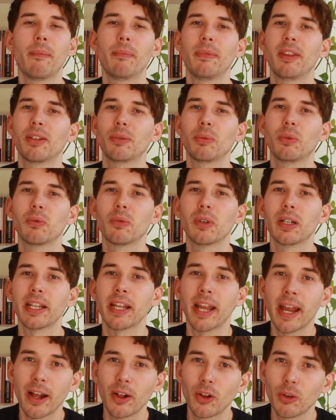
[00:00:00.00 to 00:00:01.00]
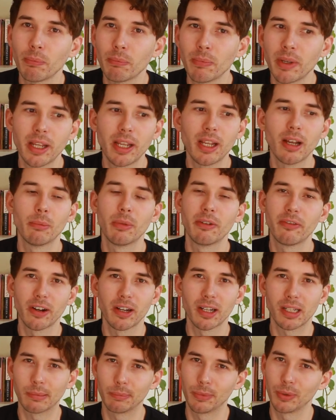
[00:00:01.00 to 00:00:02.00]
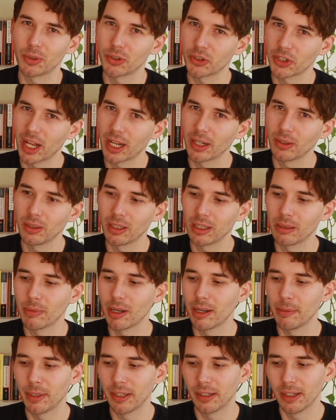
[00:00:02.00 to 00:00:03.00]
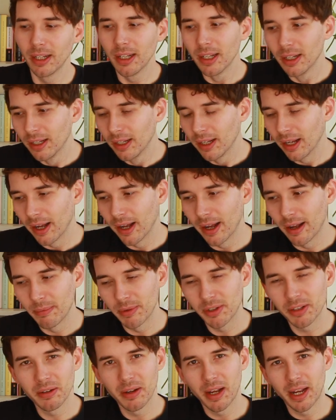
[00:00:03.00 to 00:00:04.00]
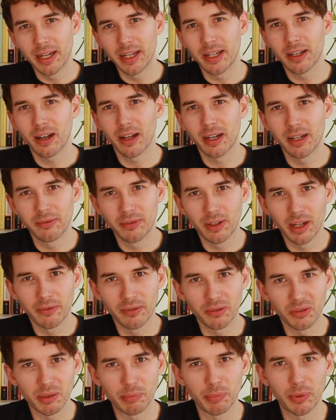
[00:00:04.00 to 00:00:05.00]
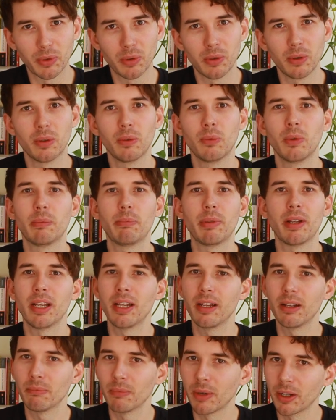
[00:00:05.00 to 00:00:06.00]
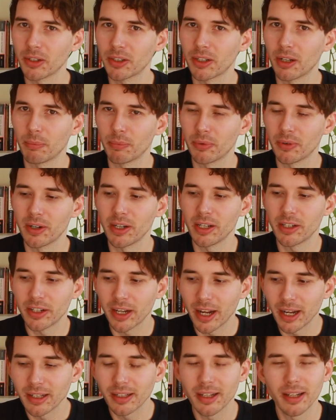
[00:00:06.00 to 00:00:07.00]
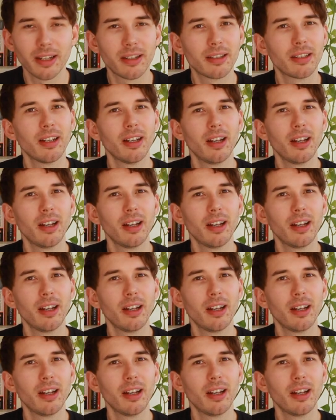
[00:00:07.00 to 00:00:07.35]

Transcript: This would really help me. I'm a very small channel at the moment, so any kind of love and support would be much appreciated.